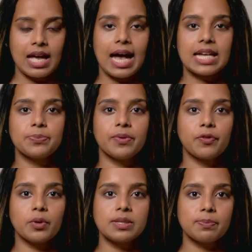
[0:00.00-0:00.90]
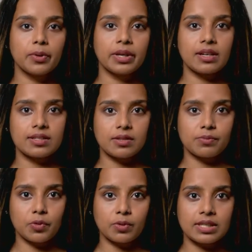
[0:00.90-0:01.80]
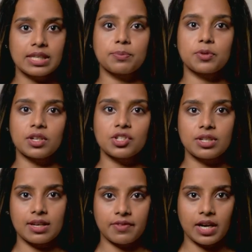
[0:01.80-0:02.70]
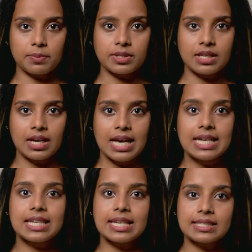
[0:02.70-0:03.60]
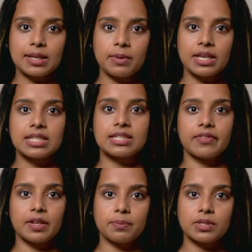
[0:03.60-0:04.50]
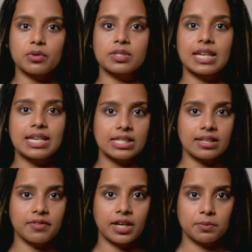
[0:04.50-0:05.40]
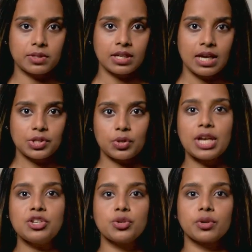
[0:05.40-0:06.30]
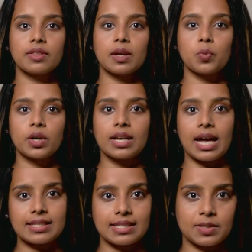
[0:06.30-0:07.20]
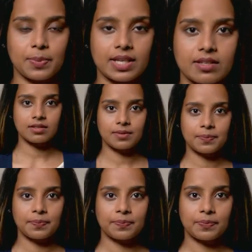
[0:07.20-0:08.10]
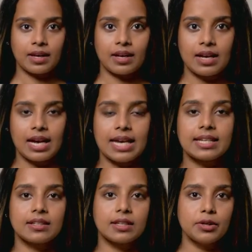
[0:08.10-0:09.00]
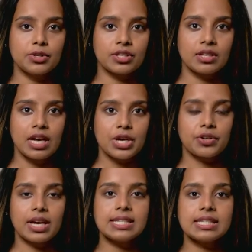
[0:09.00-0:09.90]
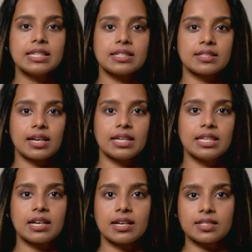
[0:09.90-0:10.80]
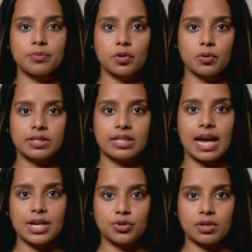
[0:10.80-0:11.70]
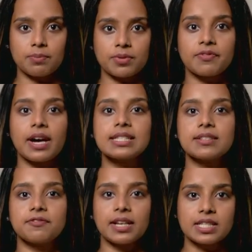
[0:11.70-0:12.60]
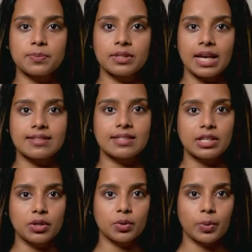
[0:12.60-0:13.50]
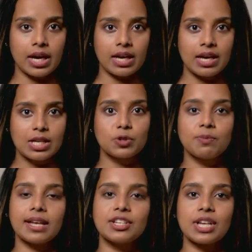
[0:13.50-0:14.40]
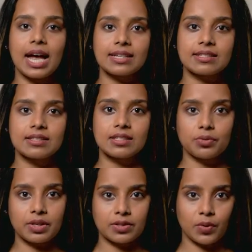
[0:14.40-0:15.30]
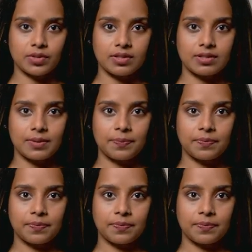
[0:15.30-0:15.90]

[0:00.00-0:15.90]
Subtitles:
And before deploying custom roles in a production environment, test them in a development or staging environment to ensure they work as expected. In conclusion, creating and assigning custom roles in Azure provides a flexible and secure way to manage access to resources.